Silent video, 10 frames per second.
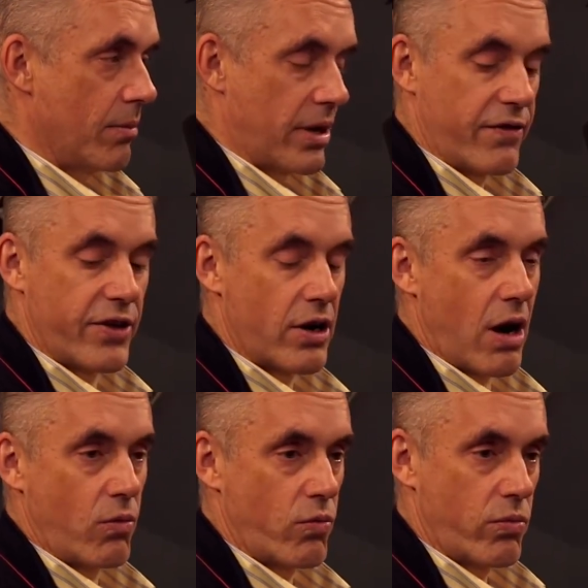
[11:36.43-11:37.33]
But if they're
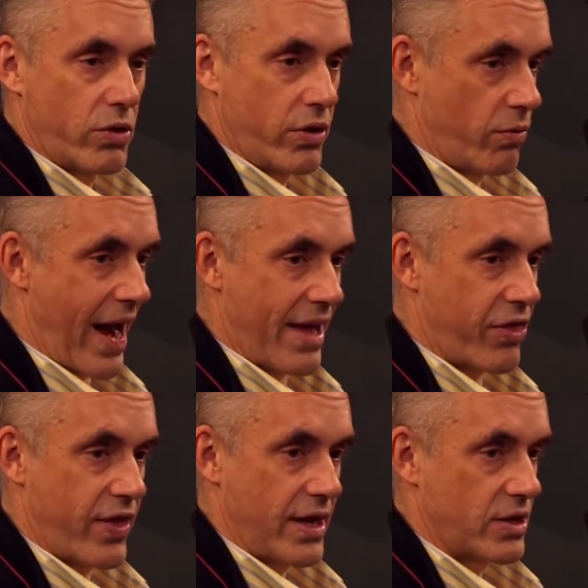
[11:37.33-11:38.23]
out doing rat
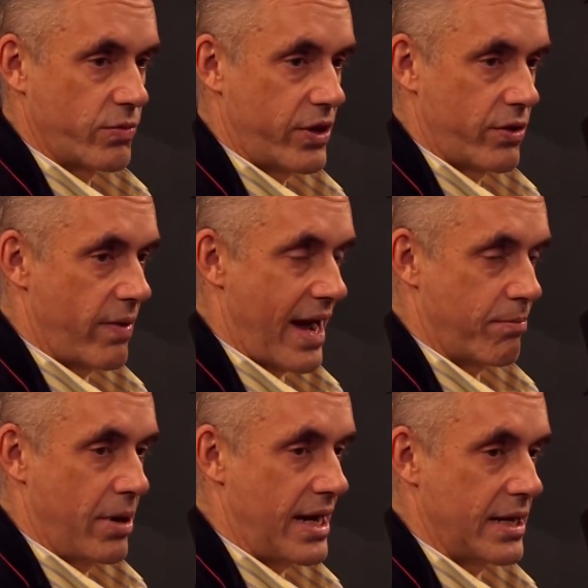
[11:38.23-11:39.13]
things with their
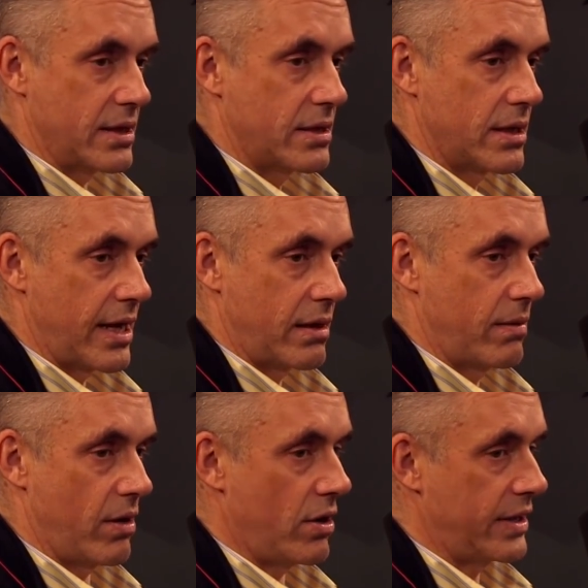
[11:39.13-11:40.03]
rat buddies, like,
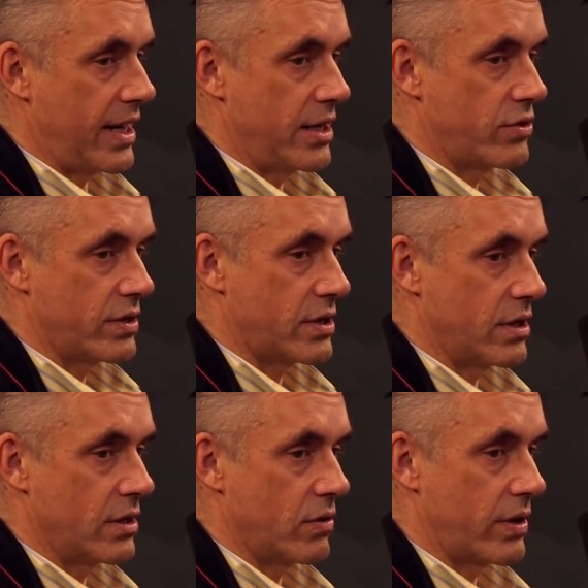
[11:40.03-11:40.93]
they're not that
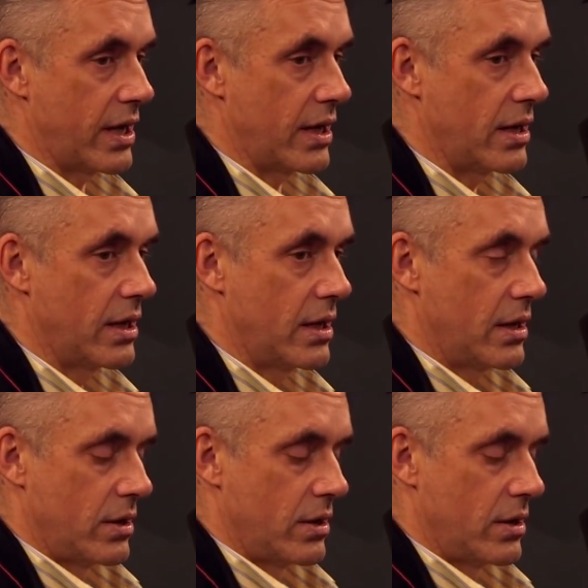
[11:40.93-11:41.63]
interested in cocaine.